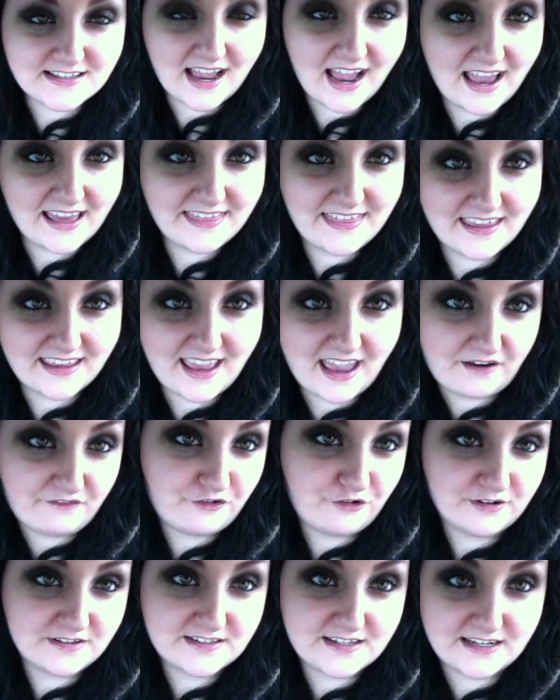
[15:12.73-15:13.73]
I think
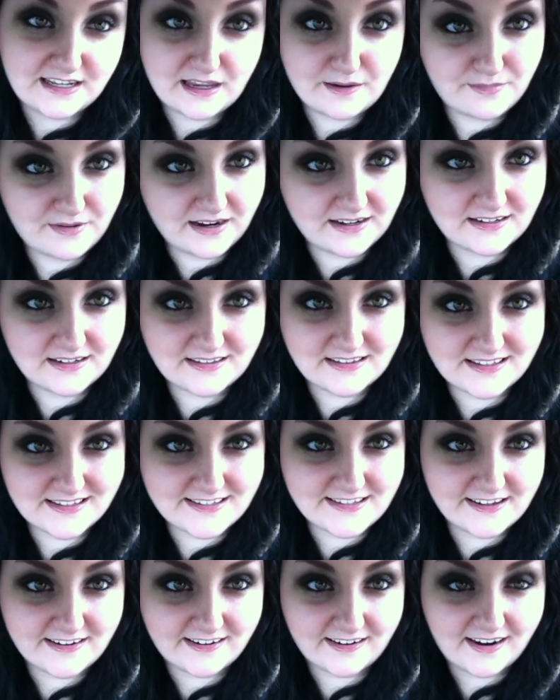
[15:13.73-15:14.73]
everyone's going to get pregnant
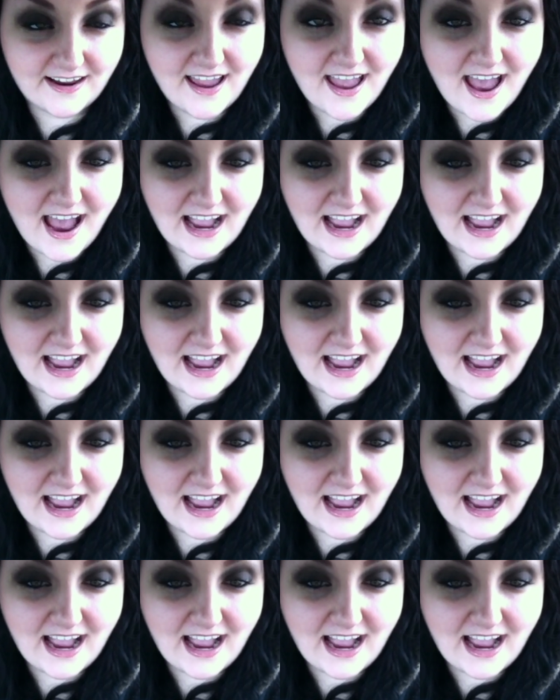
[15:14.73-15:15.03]
this year.